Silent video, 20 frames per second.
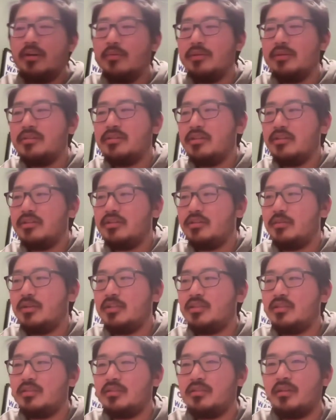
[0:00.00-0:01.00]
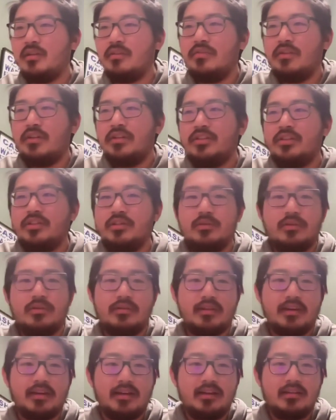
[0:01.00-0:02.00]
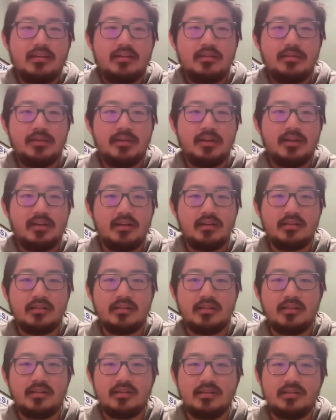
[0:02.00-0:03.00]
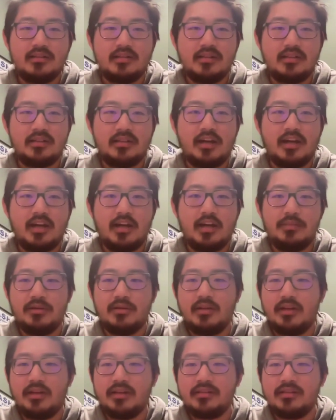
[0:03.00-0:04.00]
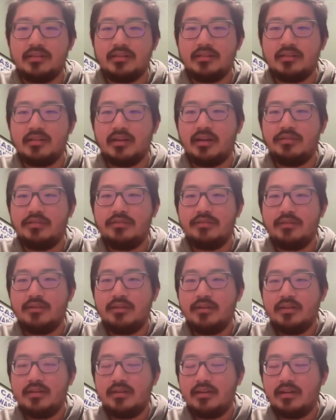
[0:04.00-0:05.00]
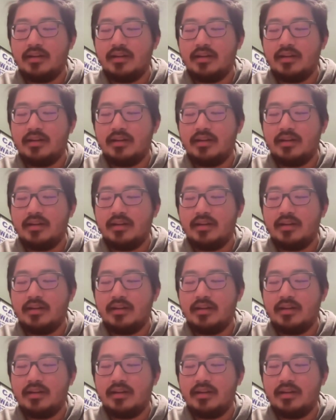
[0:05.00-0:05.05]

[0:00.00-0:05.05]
I'm not really seeing too much of an issue with that, to be honest, unless it's like hyper legacy stuff.